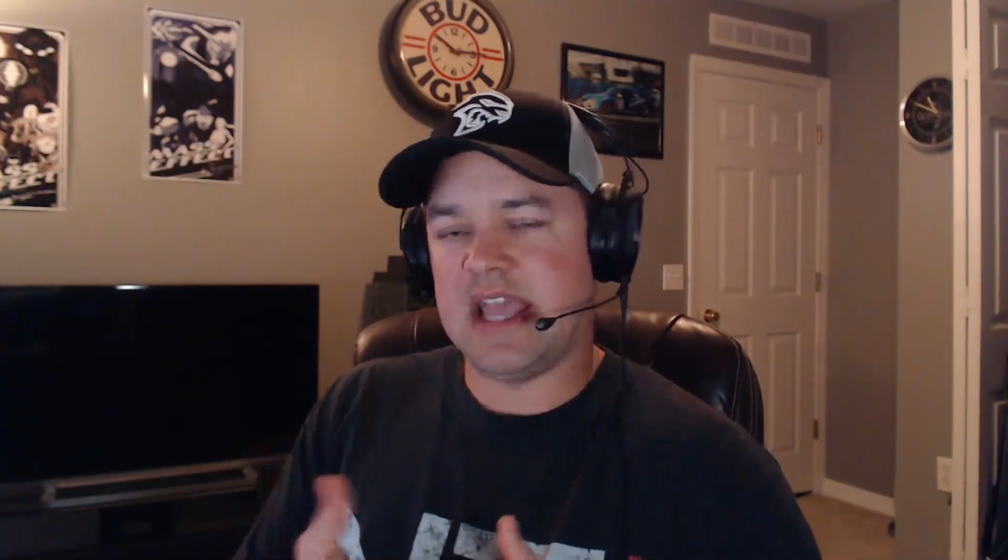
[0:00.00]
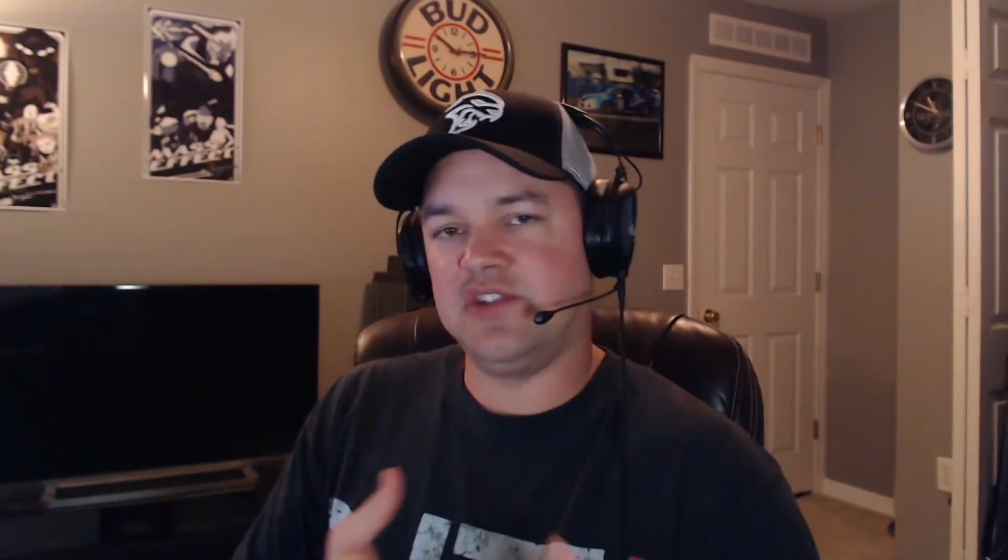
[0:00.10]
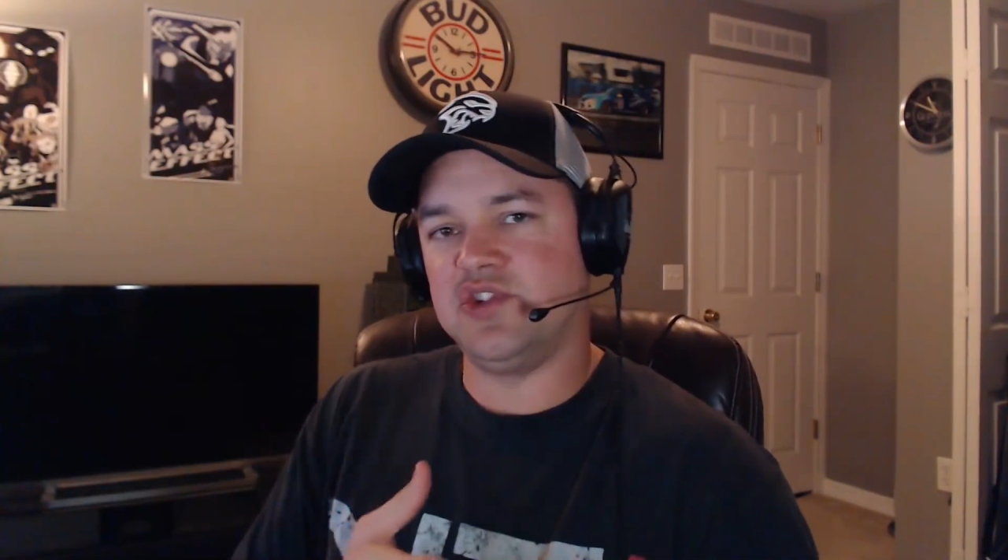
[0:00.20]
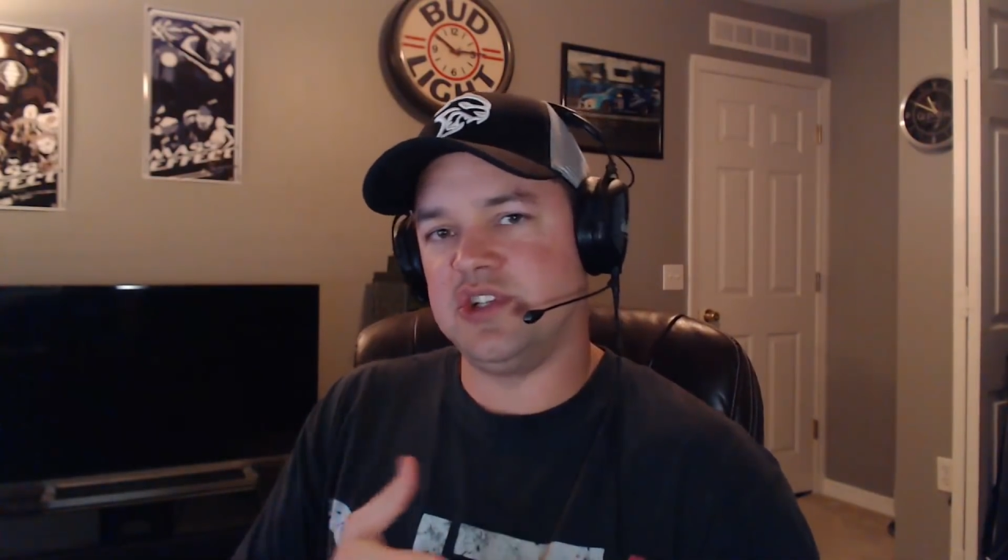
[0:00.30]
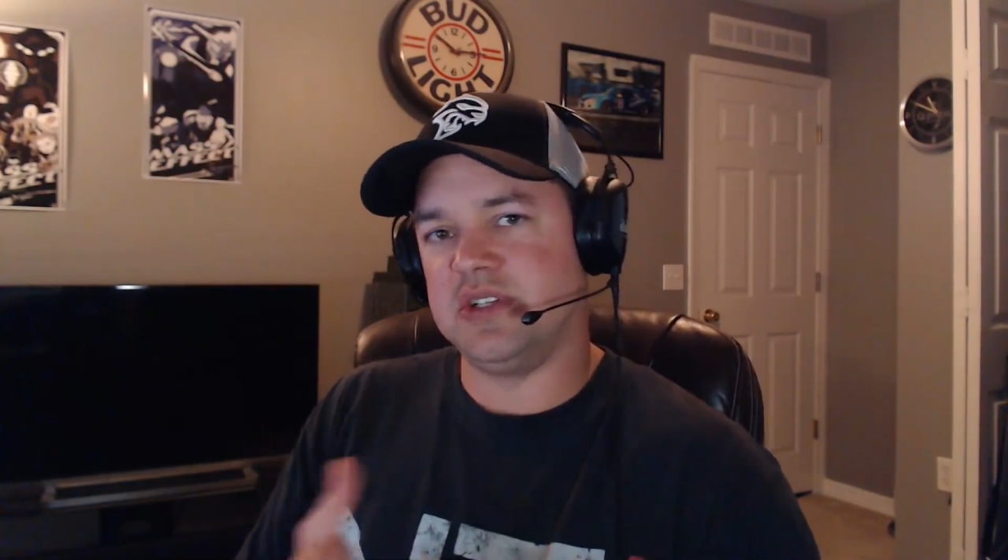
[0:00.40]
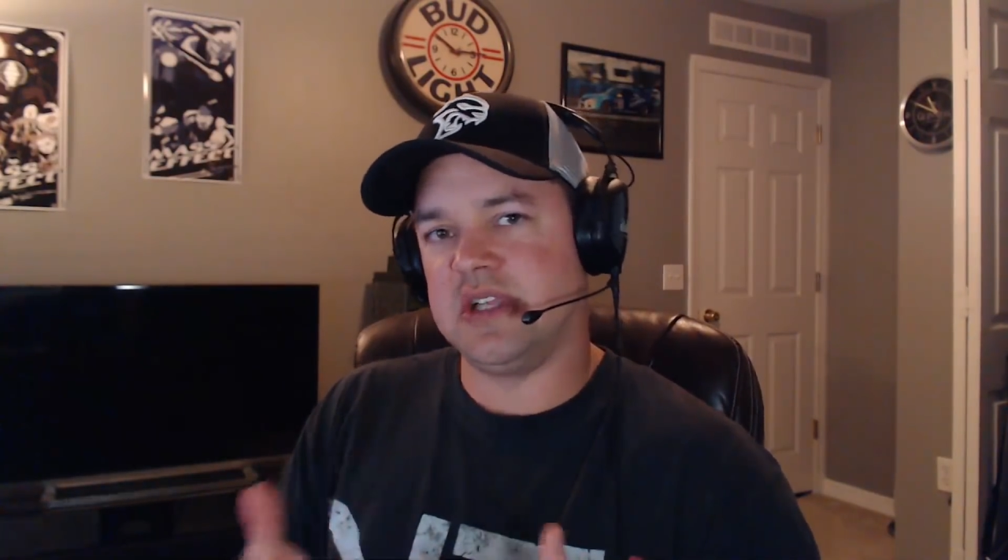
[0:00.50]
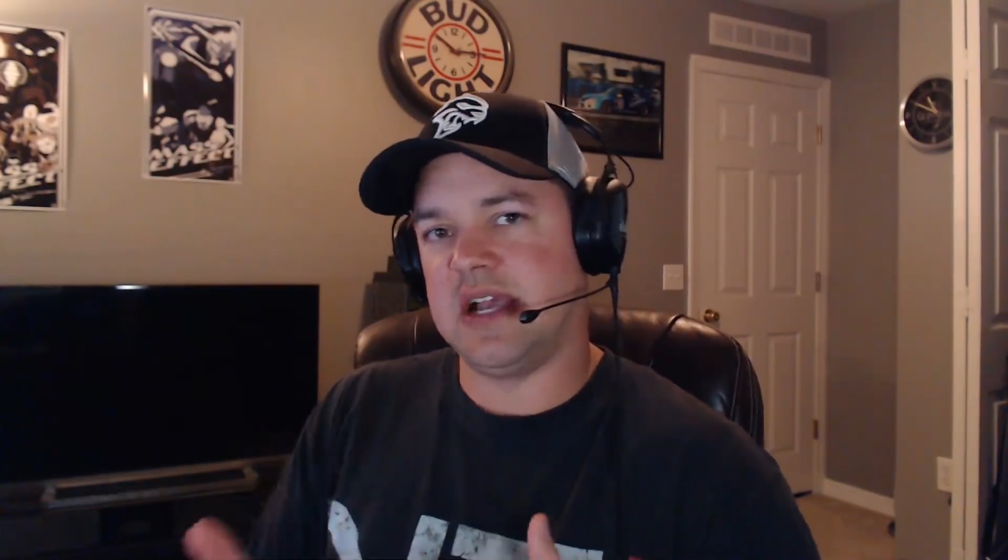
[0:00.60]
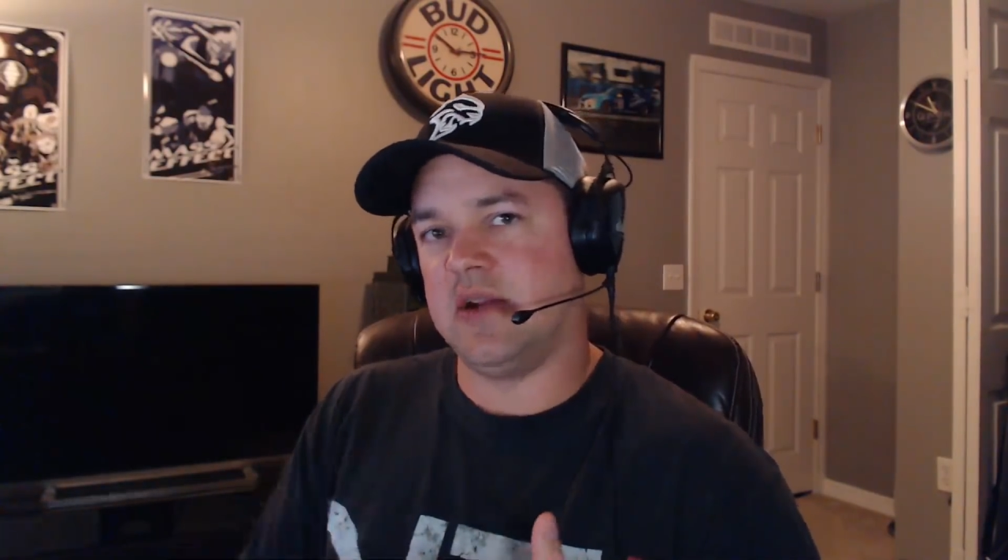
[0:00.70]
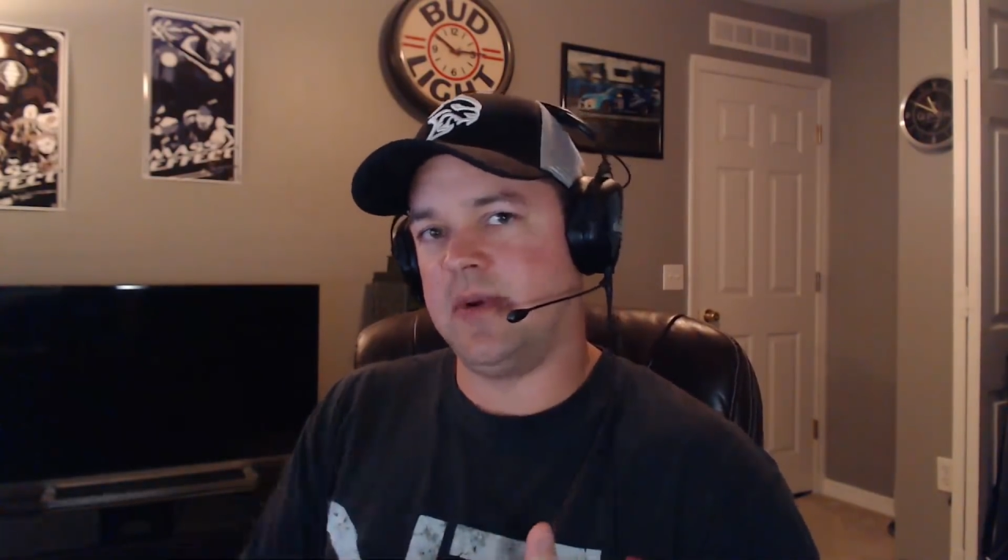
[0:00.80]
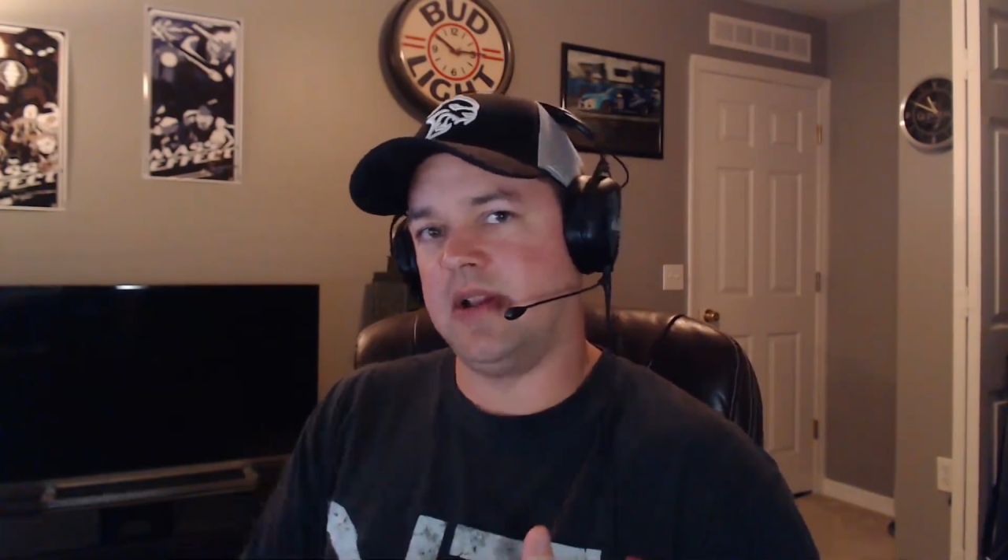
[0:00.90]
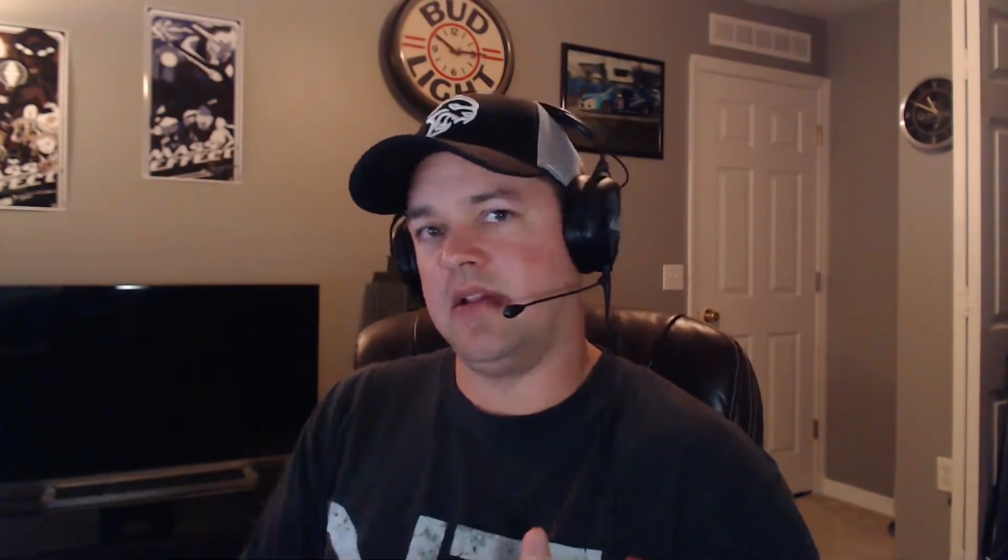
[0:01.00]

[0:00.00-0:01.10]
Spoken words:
engine kind of went